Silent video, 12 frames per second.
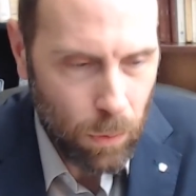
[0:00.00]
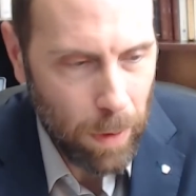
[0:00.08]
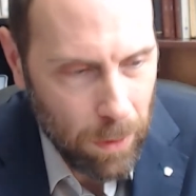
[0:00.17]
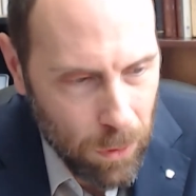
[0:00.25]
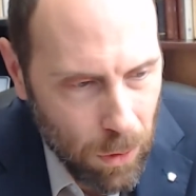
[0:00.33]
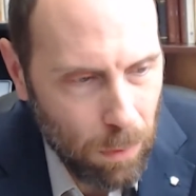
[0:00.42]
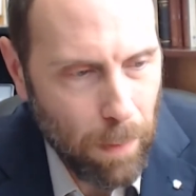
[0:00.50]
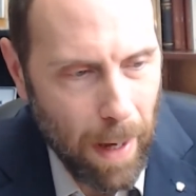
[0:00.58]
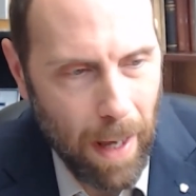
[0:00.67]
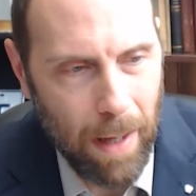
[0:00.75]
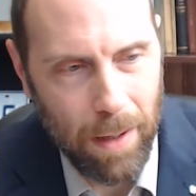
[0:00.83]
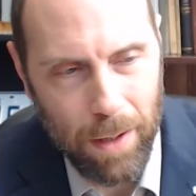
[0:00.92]
we do
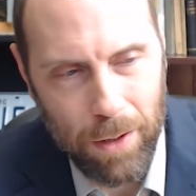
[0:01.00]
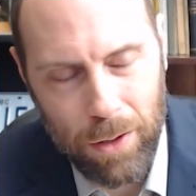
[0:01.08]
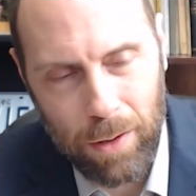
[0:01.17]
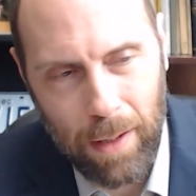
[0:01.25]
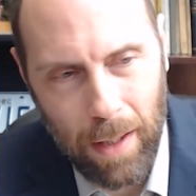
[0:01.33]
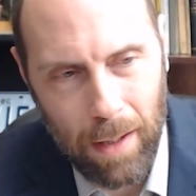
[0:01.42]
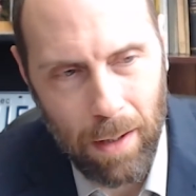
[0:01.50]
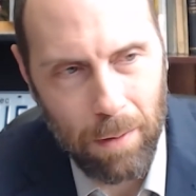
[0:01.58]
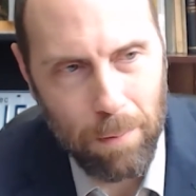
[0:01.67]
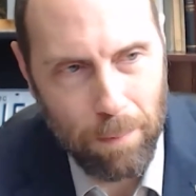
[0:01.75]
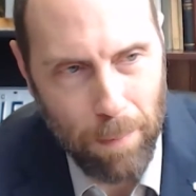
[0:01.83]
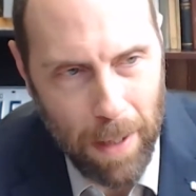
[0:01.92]
manage to get
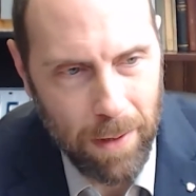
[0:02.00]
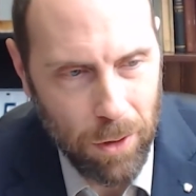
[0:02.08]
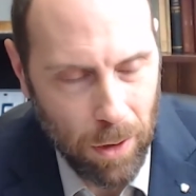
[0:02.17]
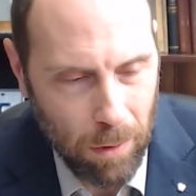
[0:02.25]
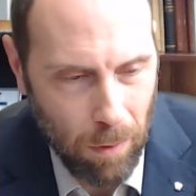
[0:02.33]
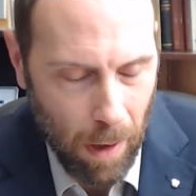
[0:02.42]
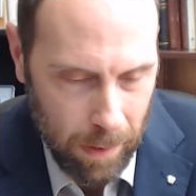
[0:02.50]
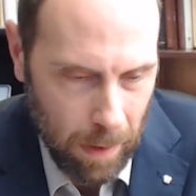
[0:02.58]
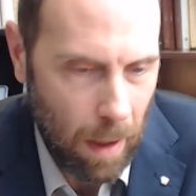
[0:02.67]
our message across.